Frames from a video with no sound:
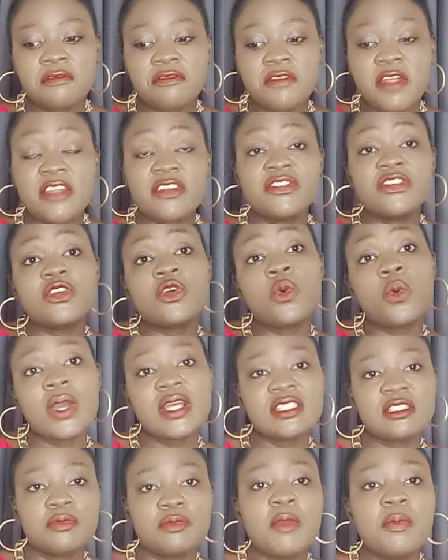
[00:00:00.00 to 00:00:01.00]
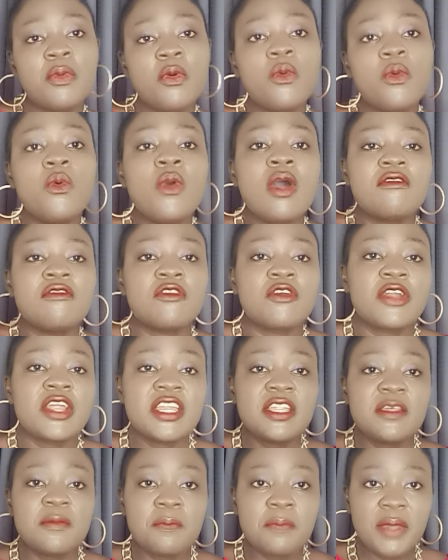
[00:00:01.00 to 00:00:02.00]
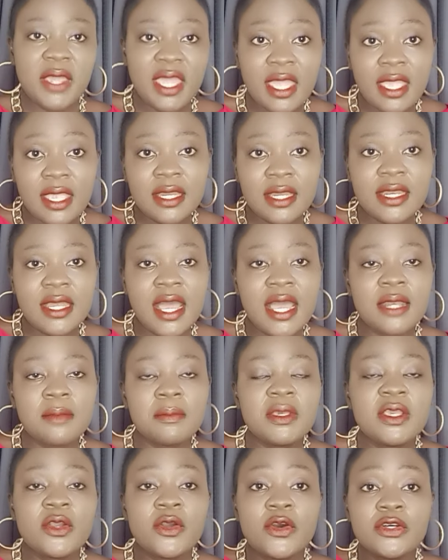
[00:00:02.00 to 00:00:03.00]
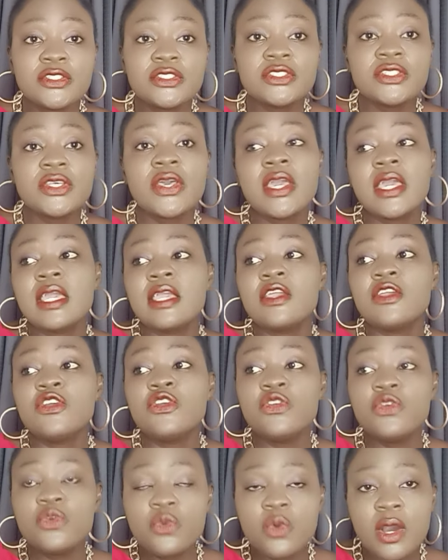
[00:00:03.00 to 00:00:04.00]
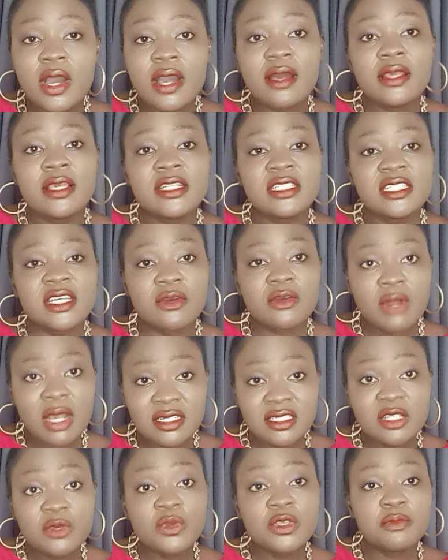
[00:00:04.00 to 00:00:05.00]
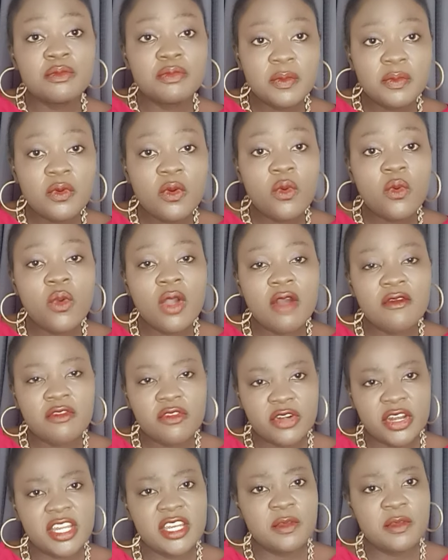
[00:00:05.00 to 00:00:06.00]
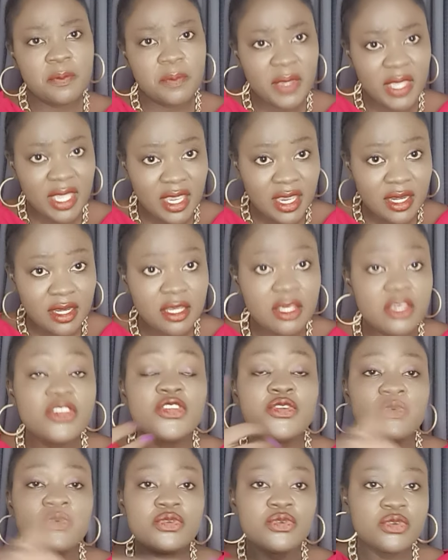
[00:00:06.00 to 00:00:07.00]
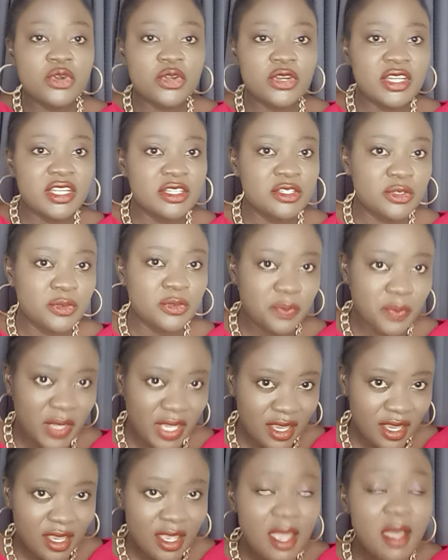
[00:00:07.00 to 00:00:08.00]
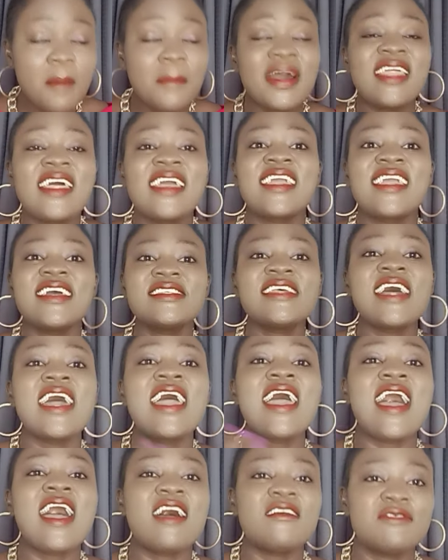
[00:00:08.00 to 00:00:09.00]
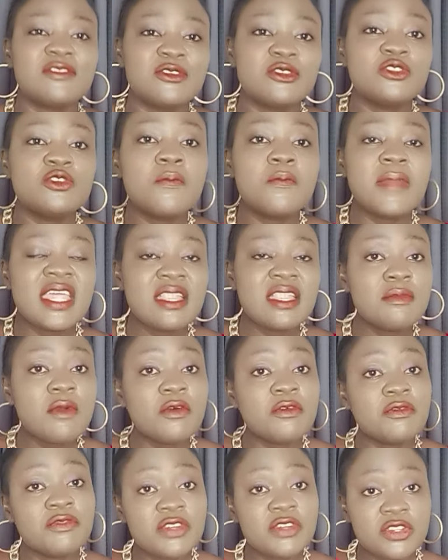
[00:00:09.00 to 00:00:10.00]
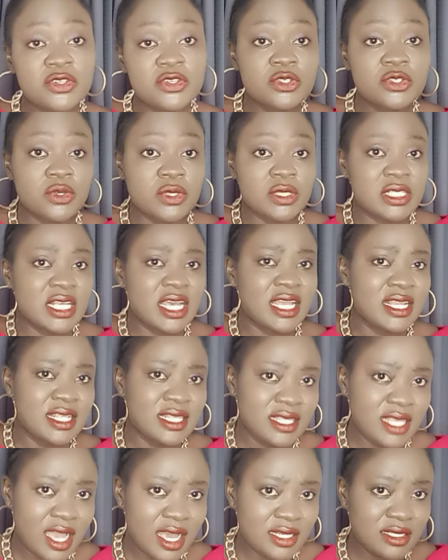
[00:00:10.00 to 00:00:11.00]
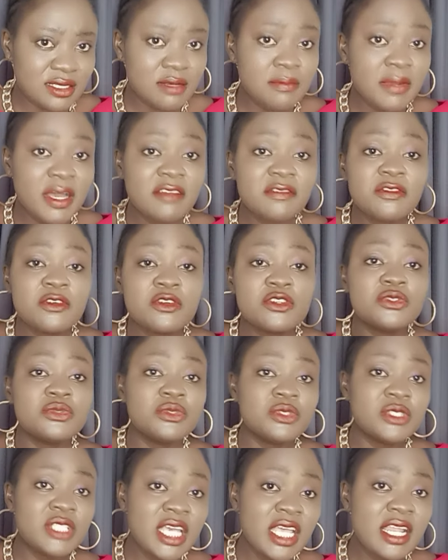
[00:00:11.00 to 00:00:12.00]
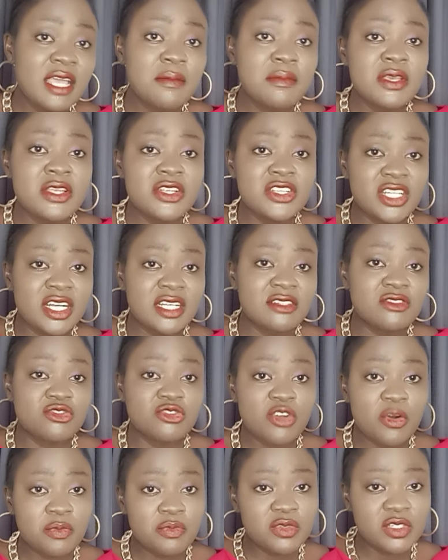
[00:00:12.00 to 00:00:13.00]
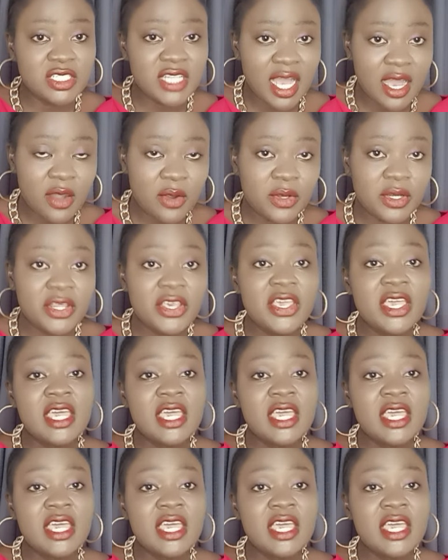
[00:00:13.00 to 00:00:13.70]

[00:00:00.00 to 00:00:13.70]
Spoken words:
friend request people who have already paid. And because you are interacting with people who have already paid, you do not need to pay. But I guess I have to do many more videos concerning that. But for today, let me just drop down